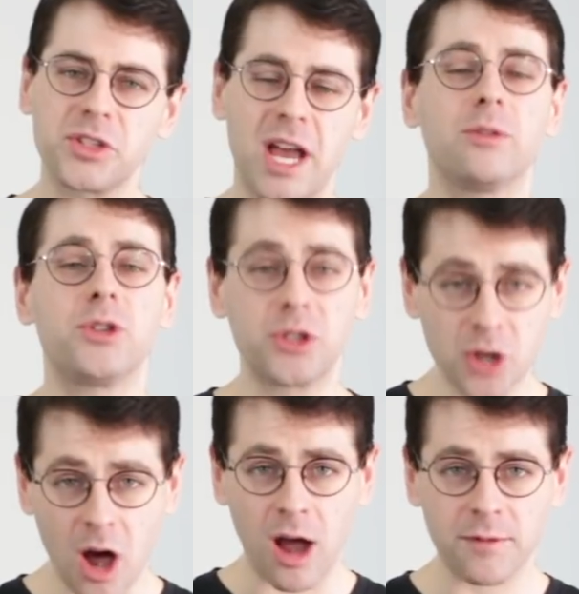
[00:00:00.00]
sound
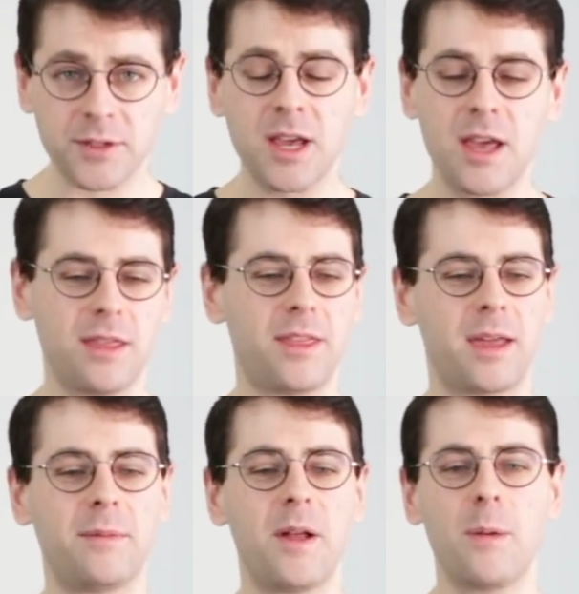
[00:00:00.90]
soft,
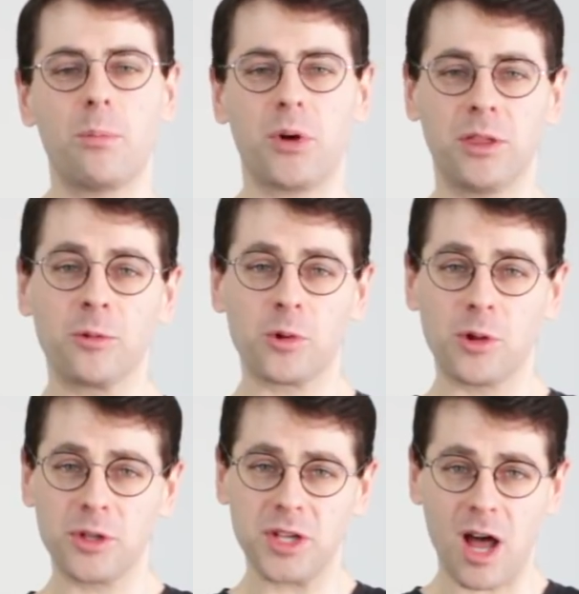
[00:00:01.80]
then bring the
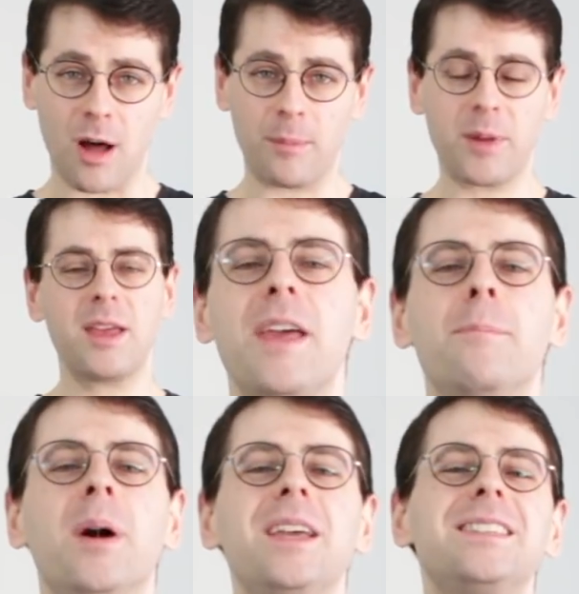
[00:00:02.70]
rolls up. It
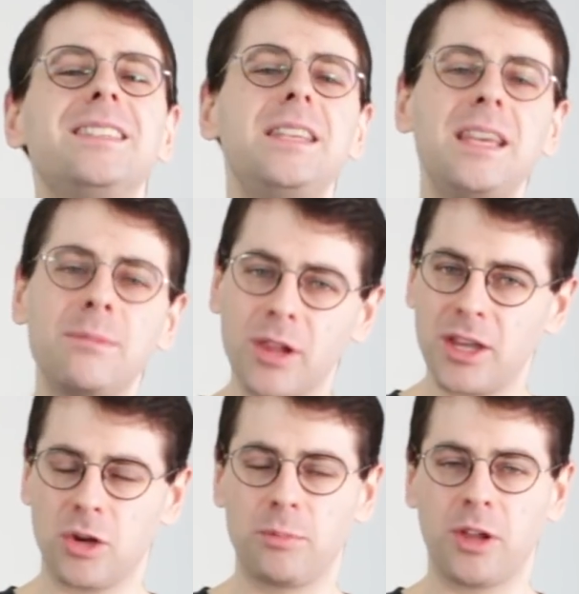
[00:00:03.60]
might seem
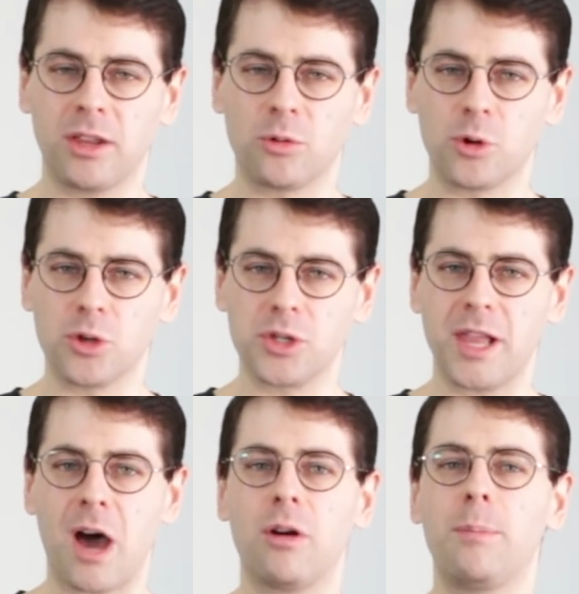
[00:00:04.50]
like you're playing the rolls
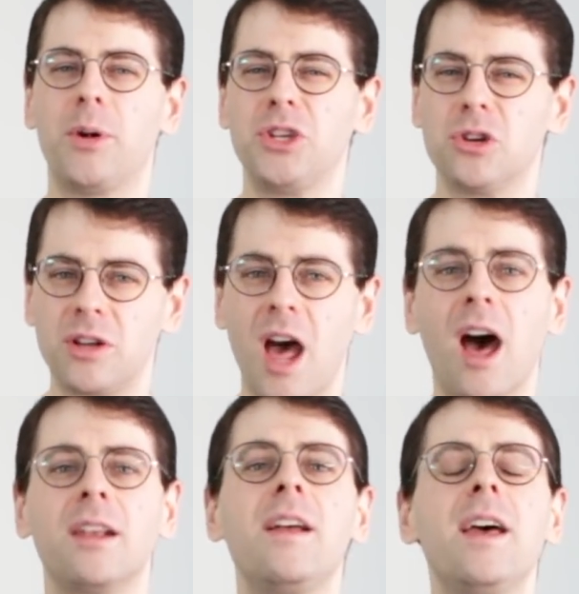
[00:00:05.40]
louder, but you're
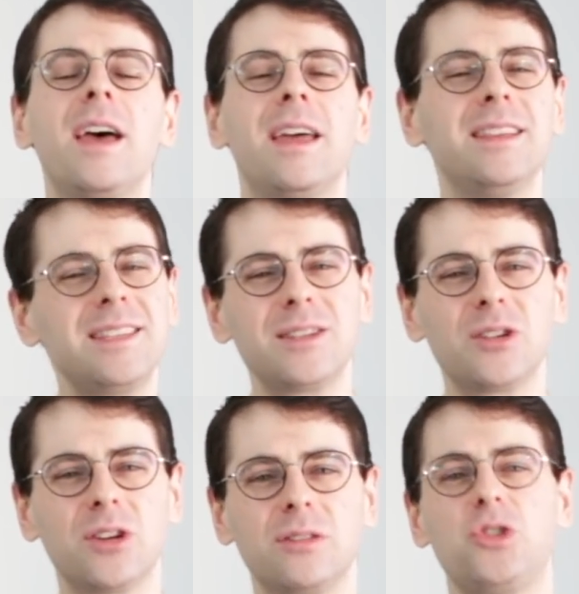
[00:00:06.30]
not. And this is a
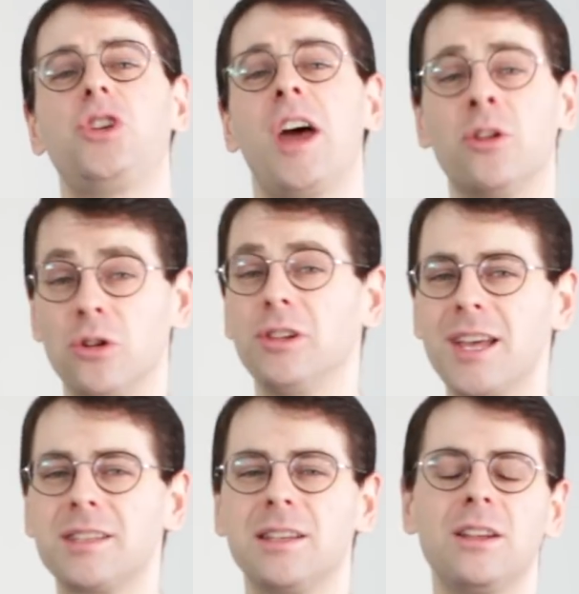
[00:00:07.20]
good general
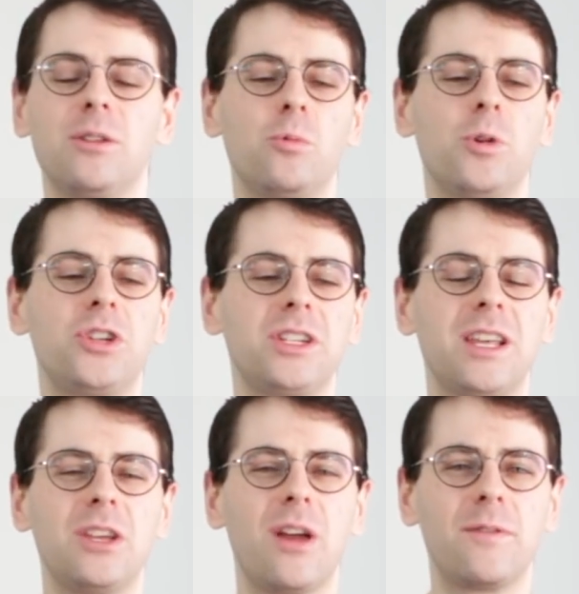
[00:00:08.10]
lesson, which is
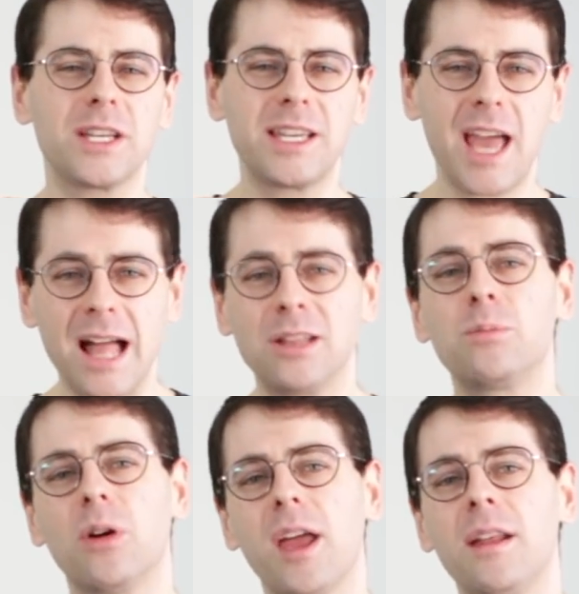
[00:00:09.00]
that you have to
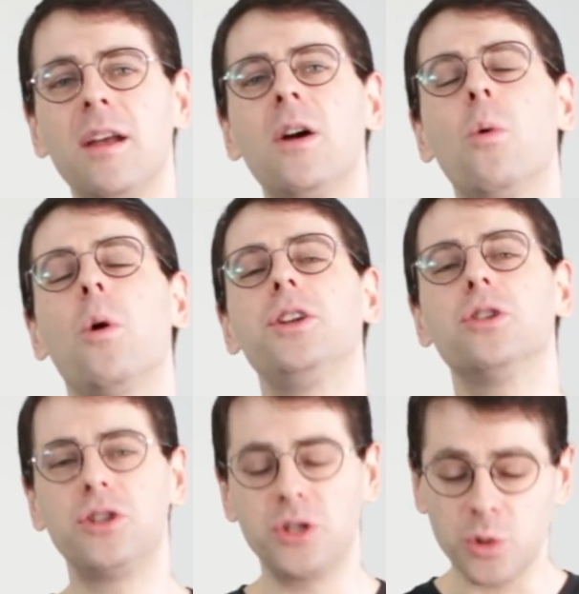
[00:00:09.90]
calibrate what
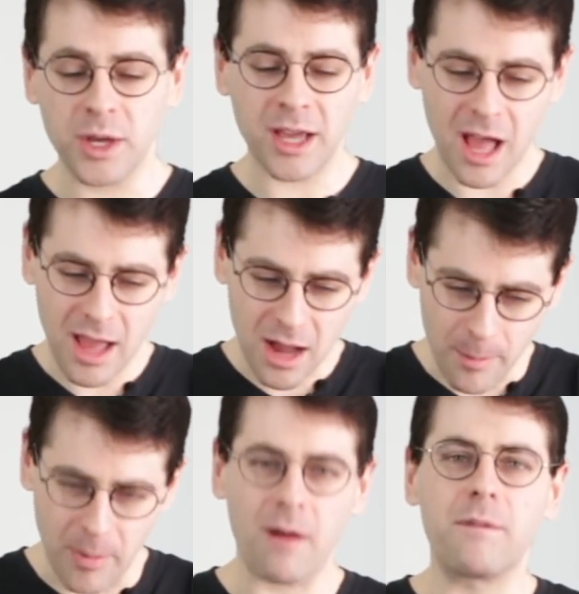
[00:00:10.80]
you're doing
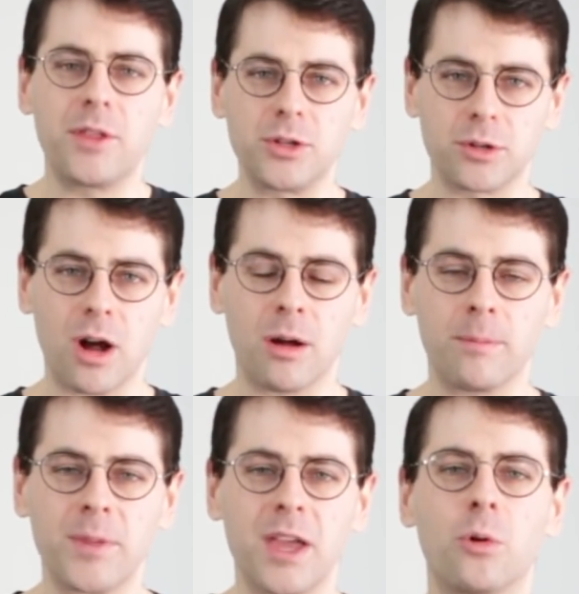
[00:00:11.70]
above the
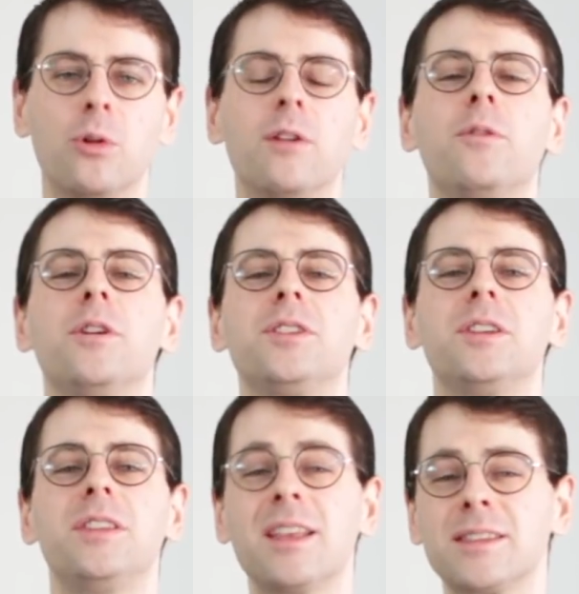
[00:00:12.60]
drum in order for it
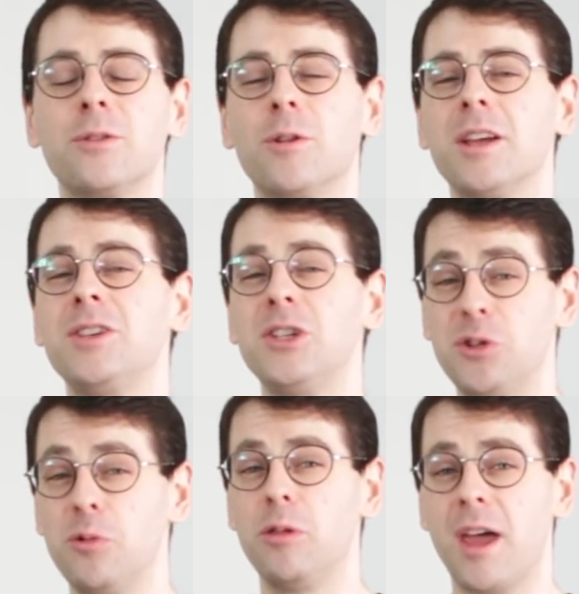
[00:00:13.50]
to not sound right to
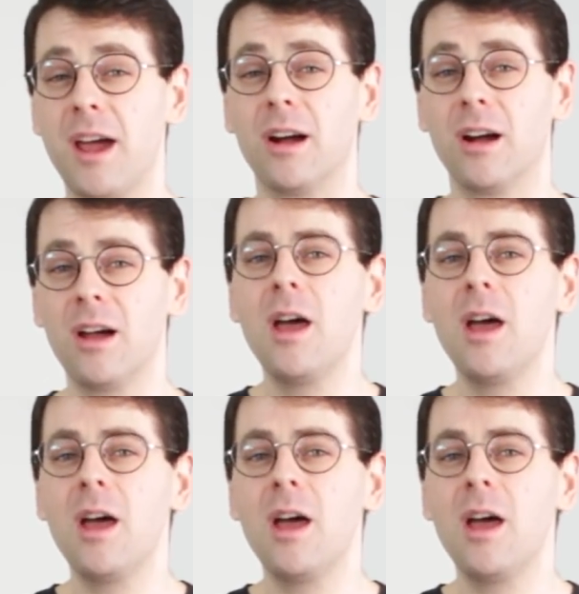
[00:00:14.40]
you there,